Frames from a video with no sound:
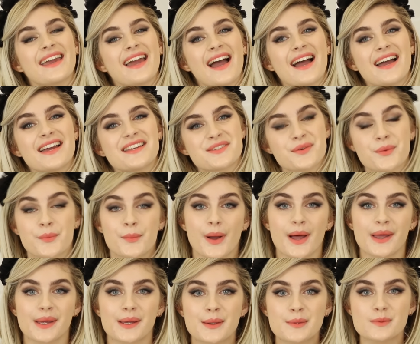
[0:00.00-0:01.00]
Hi guys, and
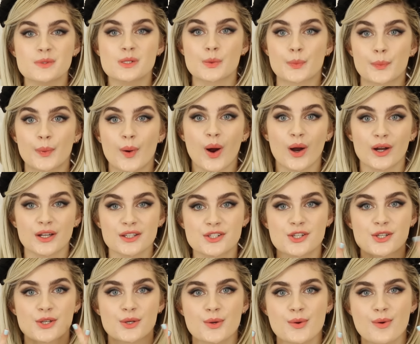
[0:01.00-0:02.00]
welcome to part
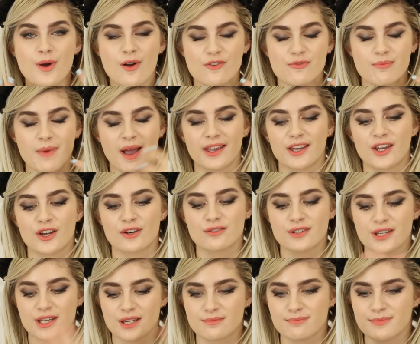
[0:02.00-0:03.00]
2 of my
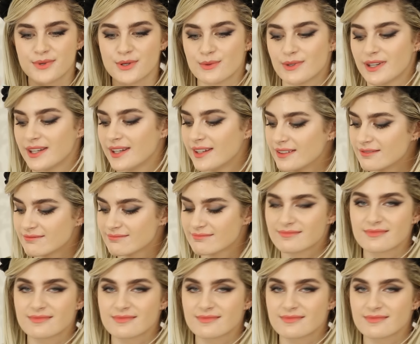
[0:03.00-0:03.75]
Korean beauty